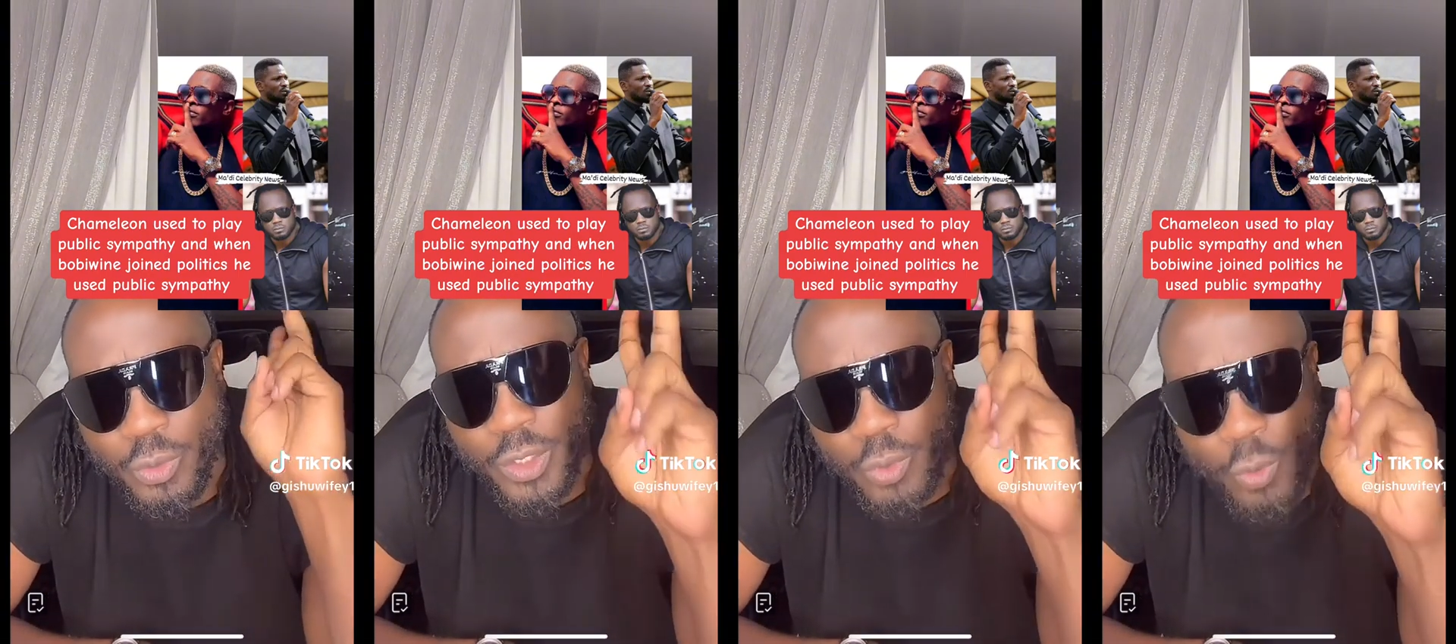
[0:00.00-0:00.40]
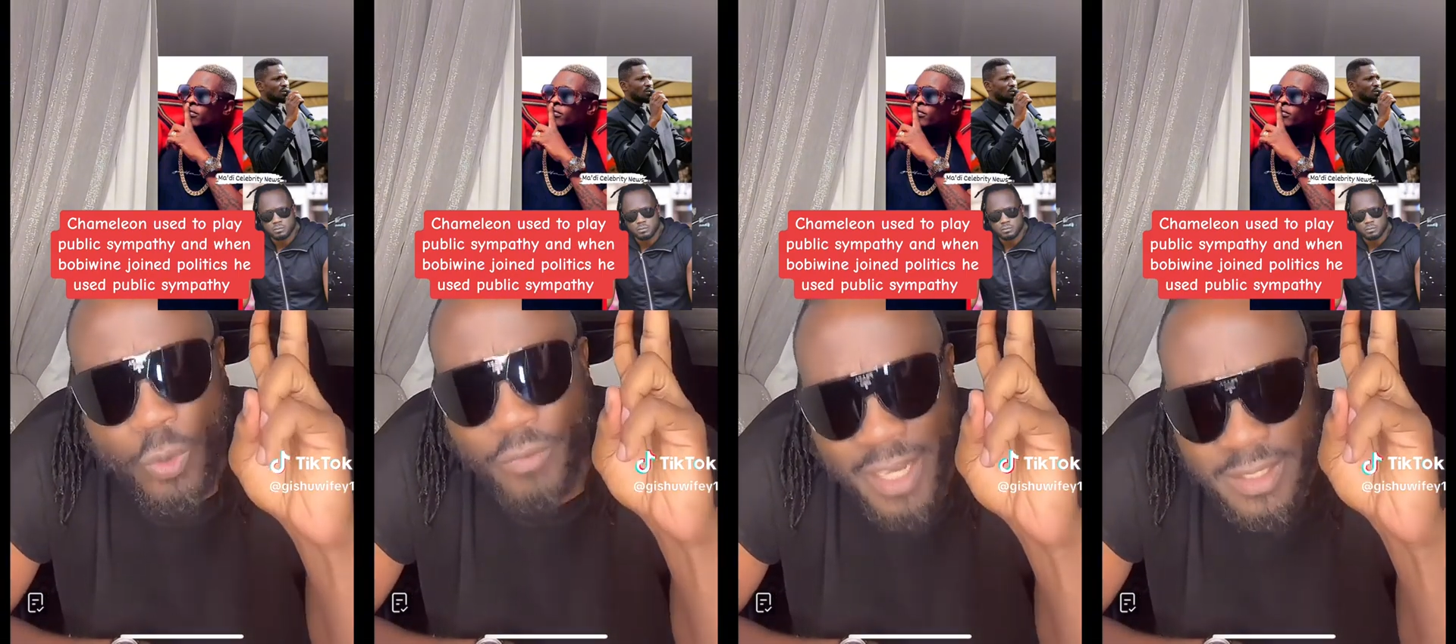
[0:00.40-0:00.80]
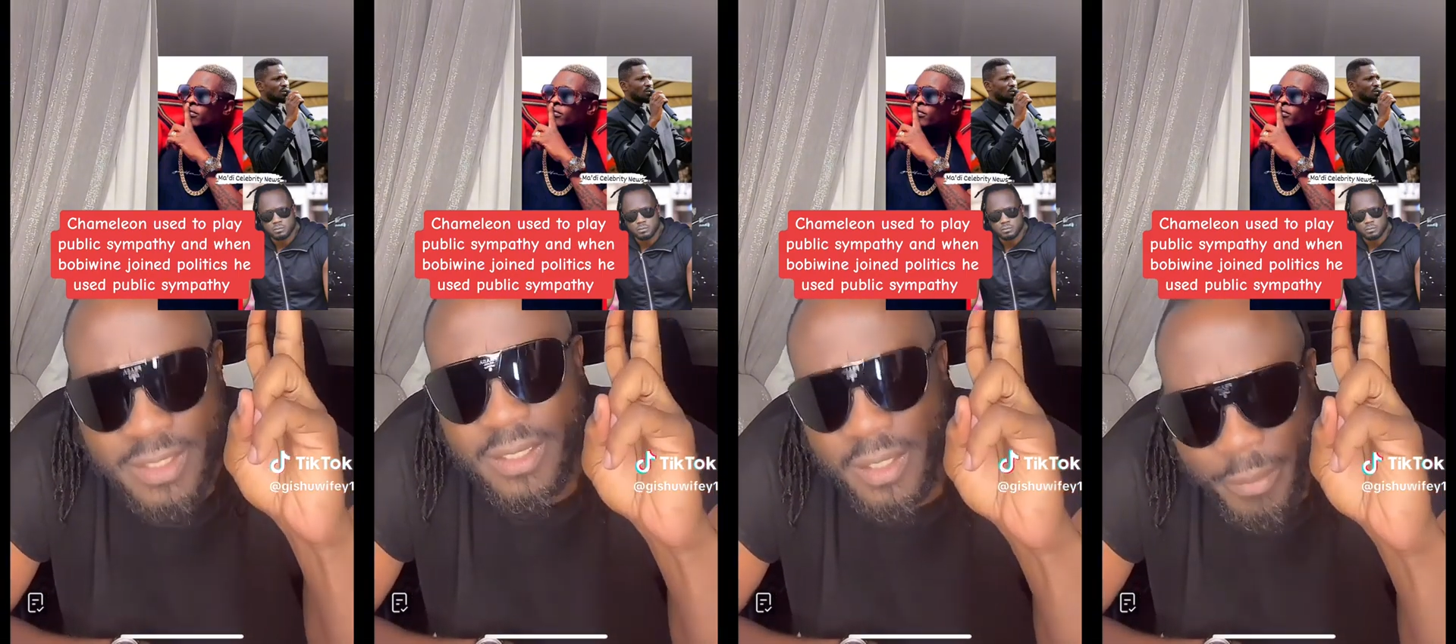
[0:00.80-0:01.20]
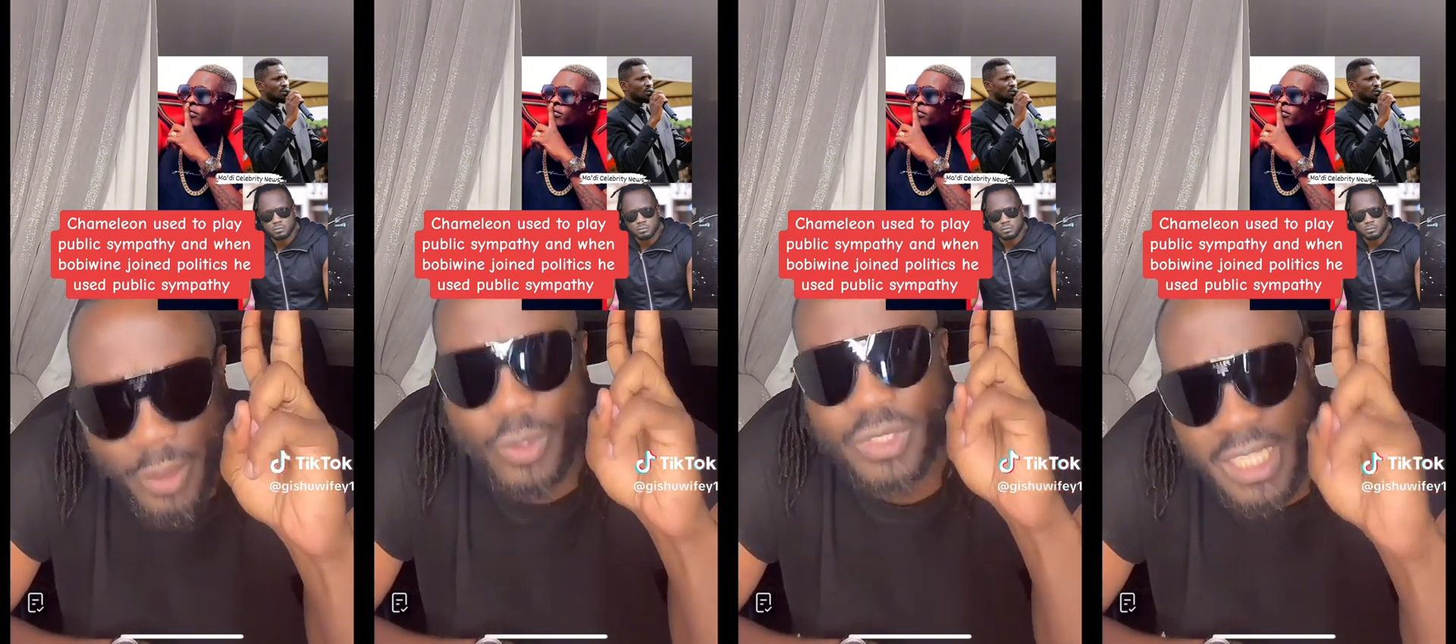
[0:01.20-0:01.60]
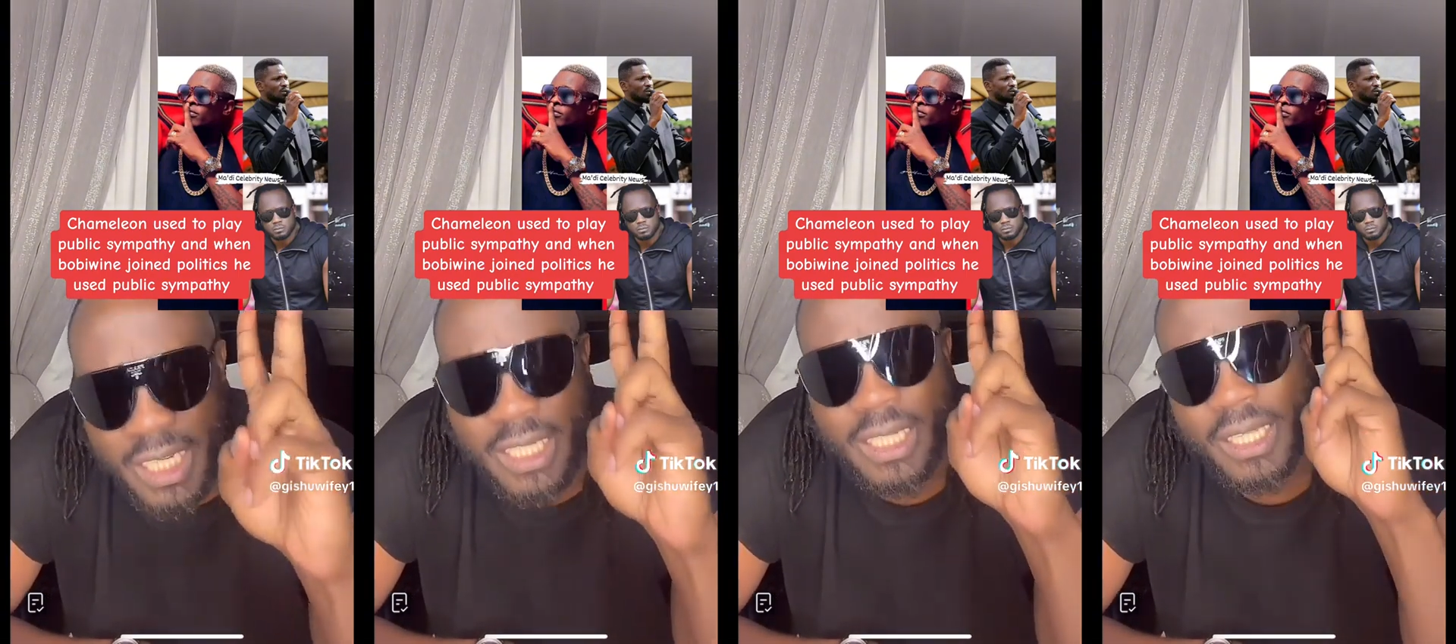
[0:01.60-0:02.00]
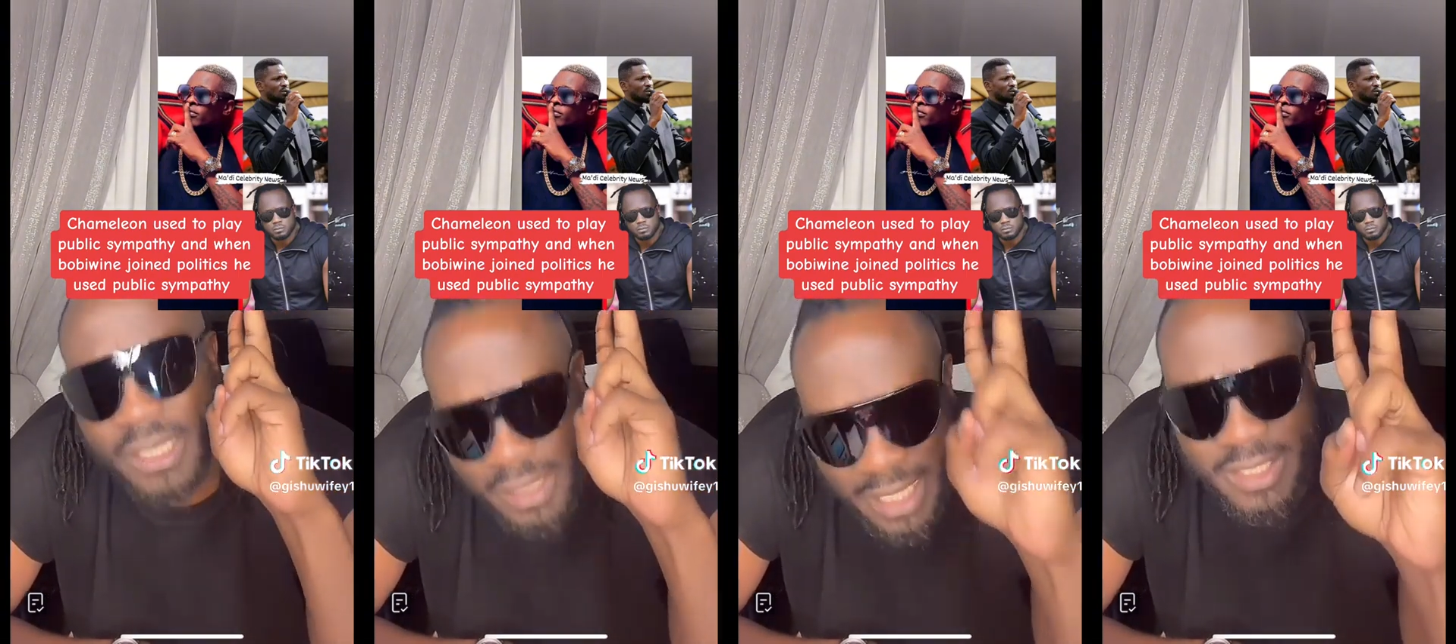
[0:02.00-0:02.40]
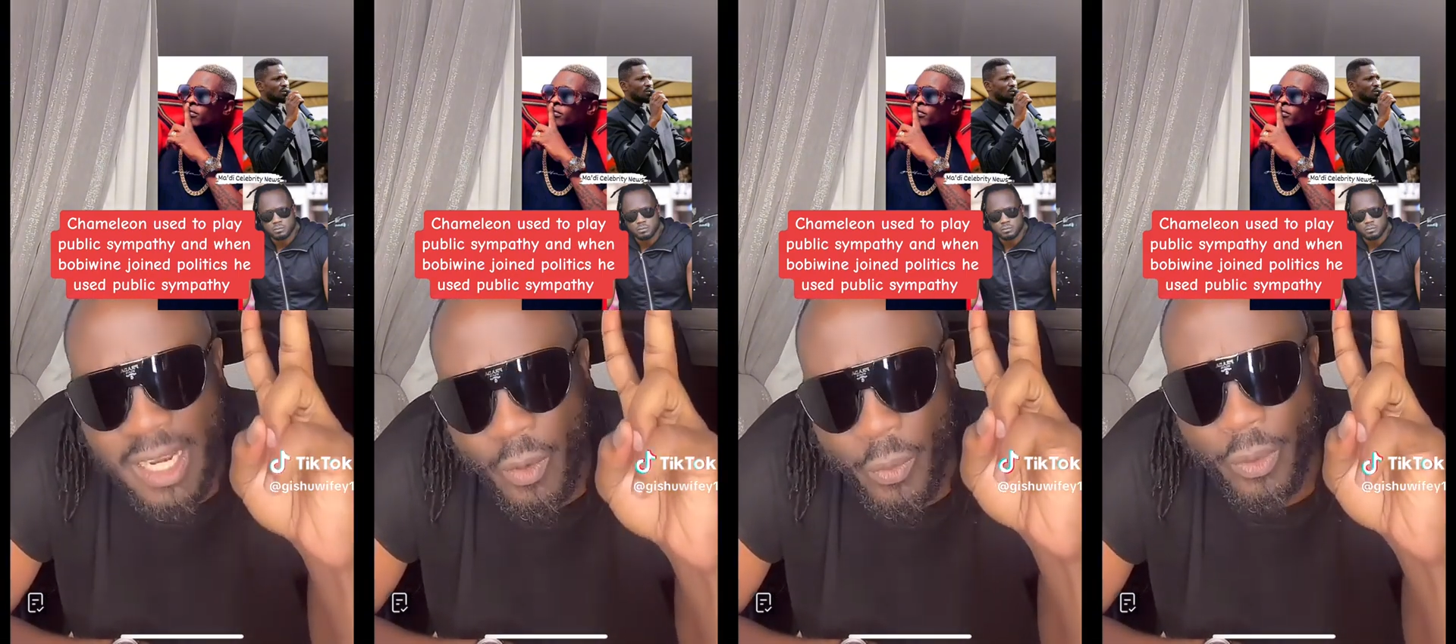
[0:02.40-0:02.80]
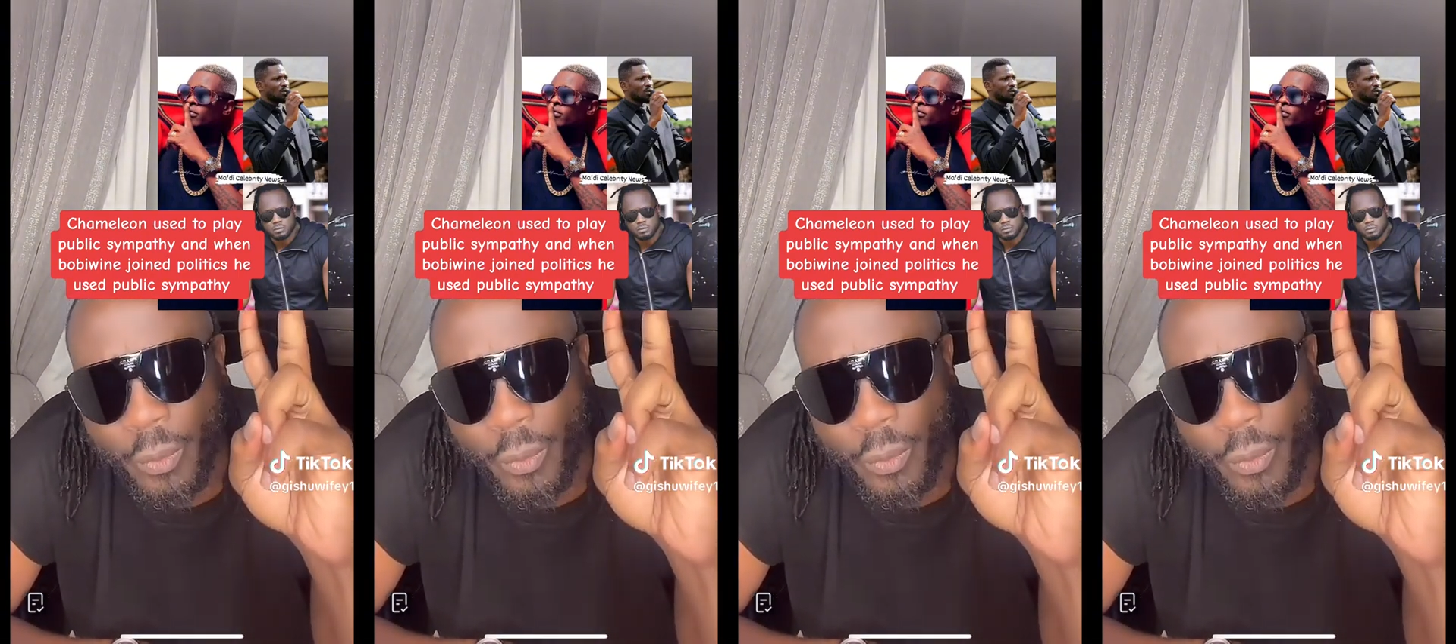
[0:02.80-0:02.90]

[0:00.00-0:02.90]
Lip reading: to the two of us. Because then that's how